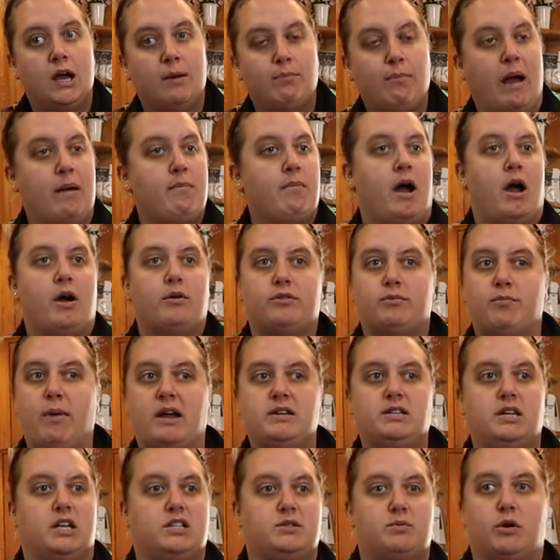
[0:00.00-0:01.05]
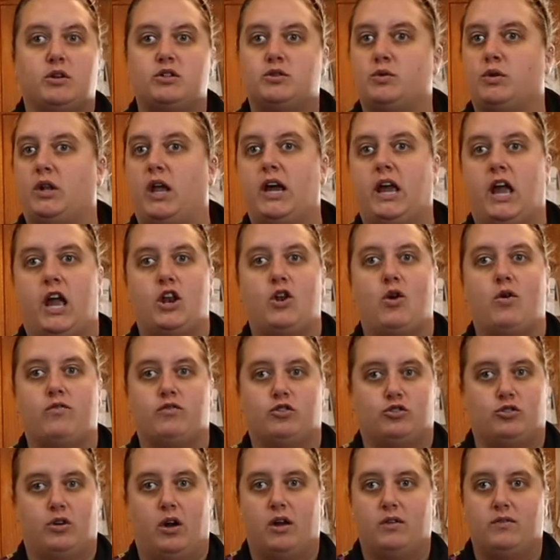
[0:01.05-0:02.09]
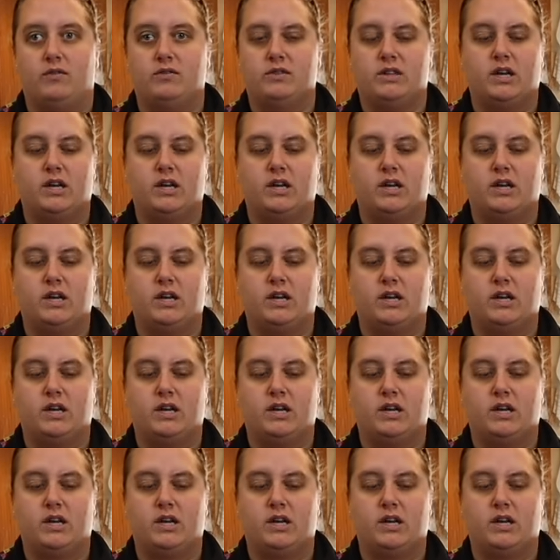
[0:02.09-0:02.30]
my mouth, my taste buds were like in overdrive.